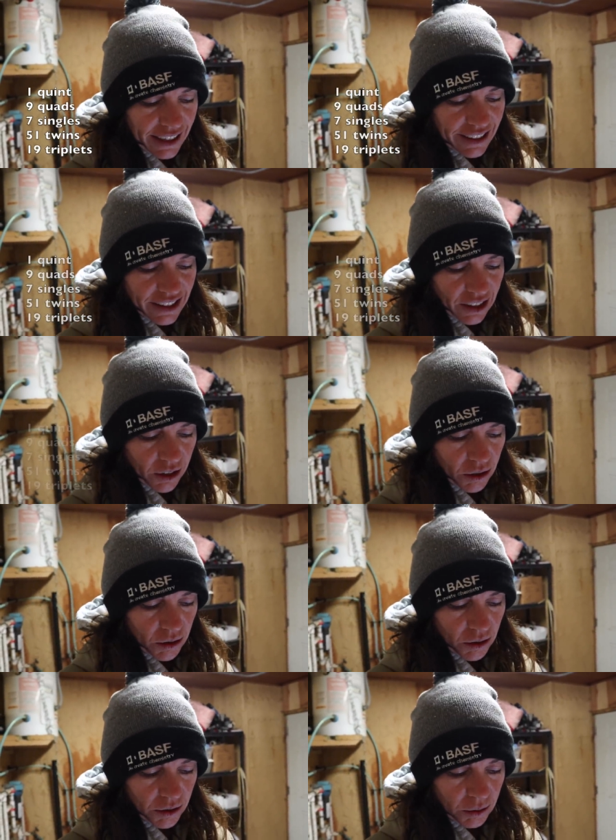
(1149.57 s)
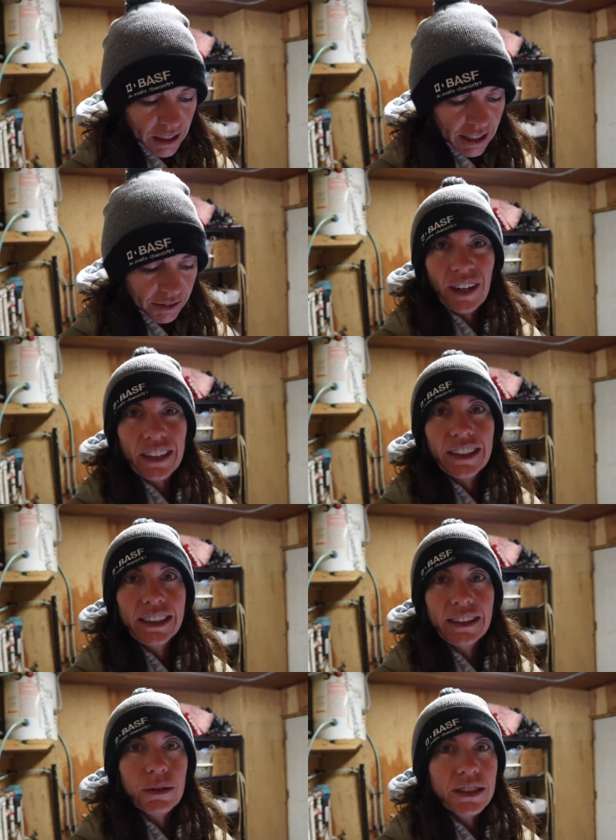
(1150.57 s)
So when I felt
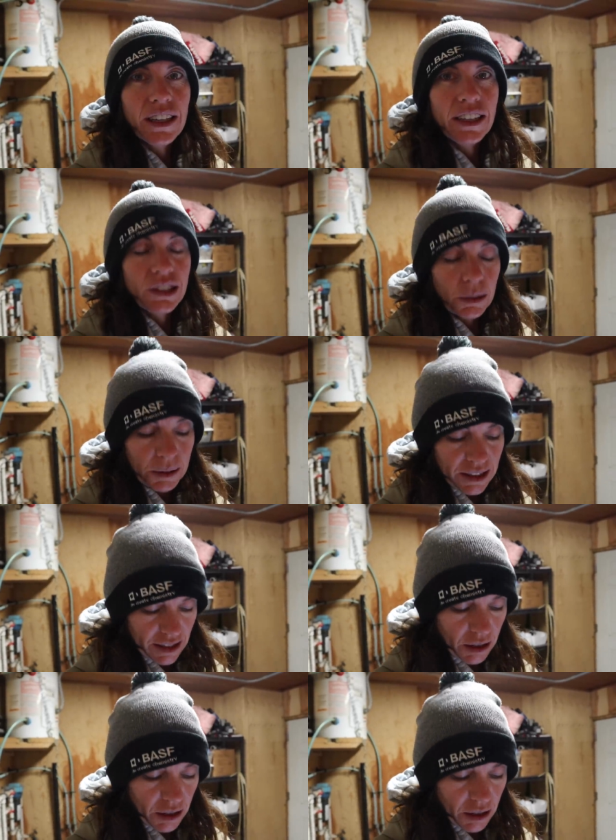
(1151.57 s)
like there was a lot of triplets,